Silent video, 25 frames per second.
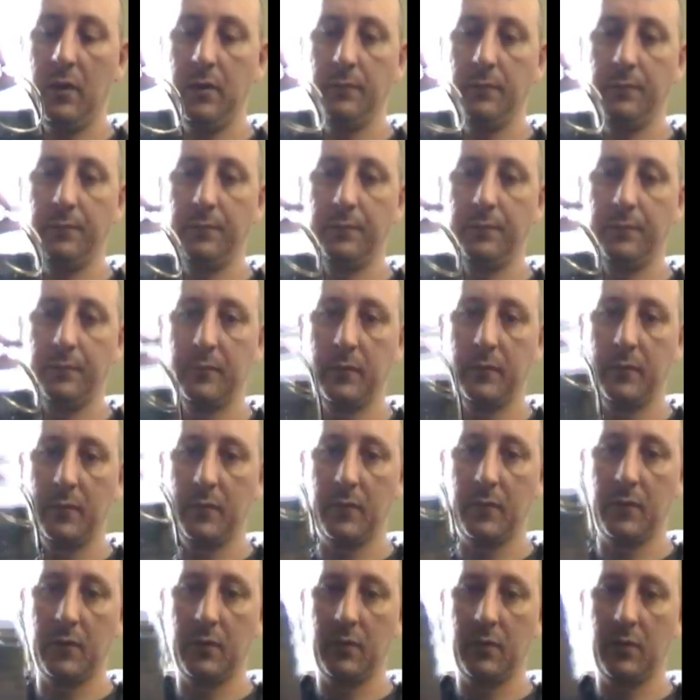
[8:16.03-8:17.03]
you know,
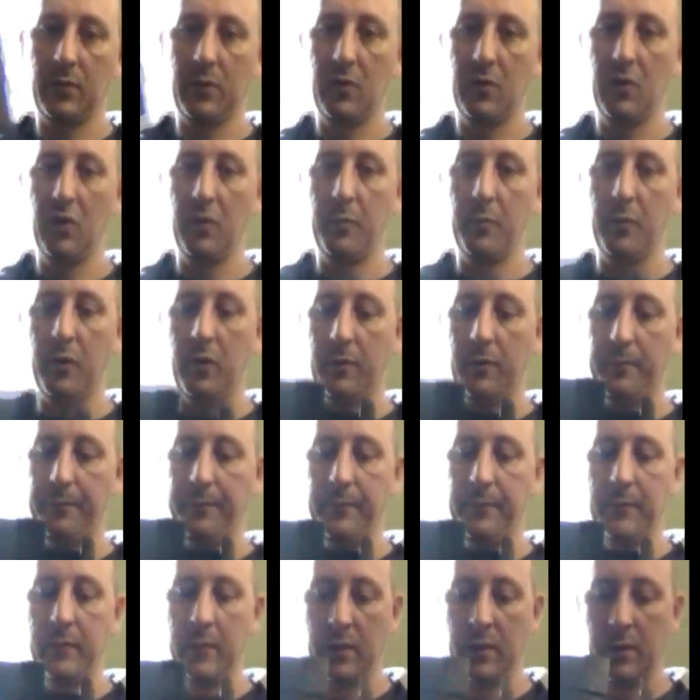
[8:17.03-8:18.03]
cook
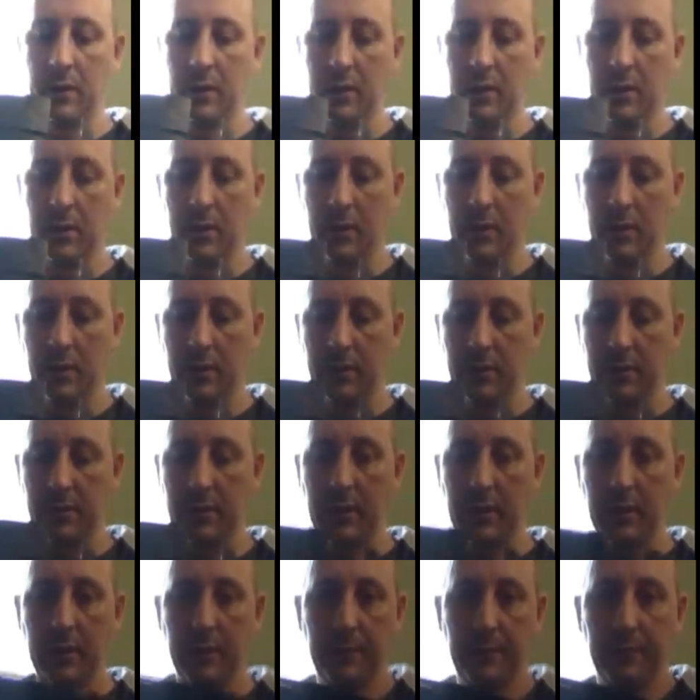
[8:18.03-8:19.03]
pot.
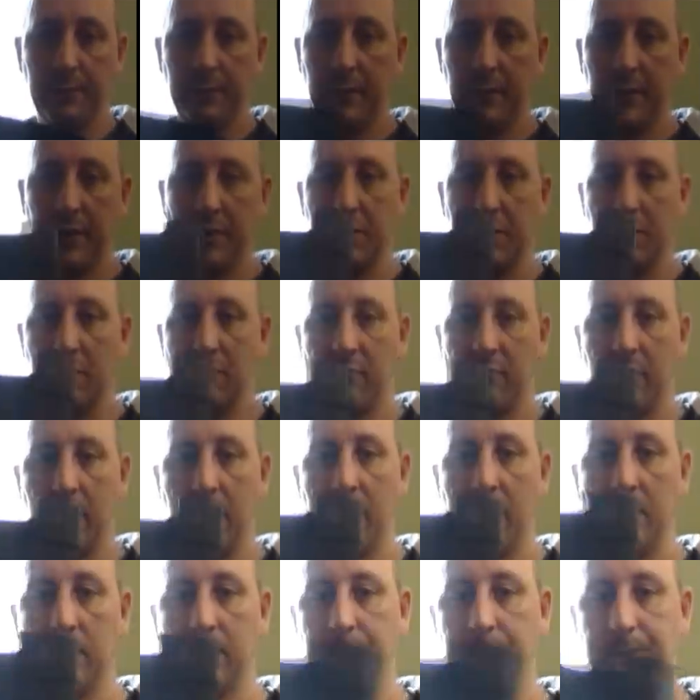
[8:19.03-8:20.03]
So there's
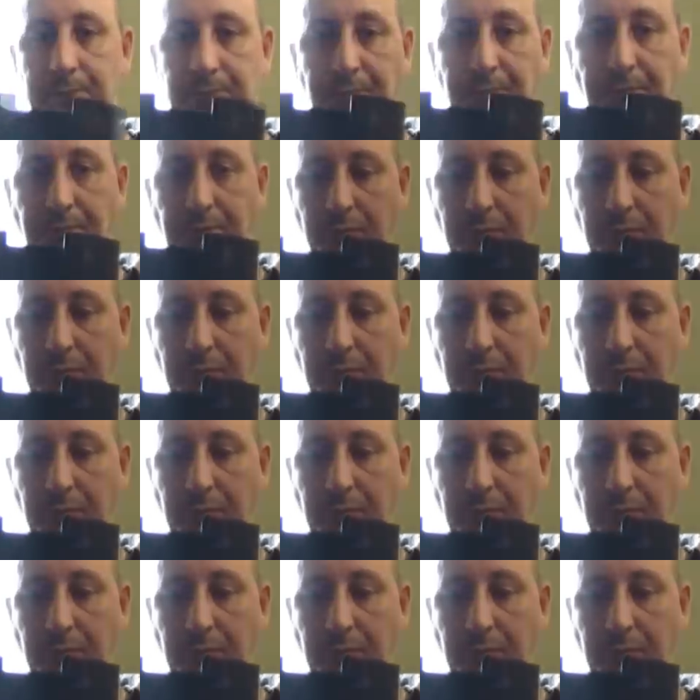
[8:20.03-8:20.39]
your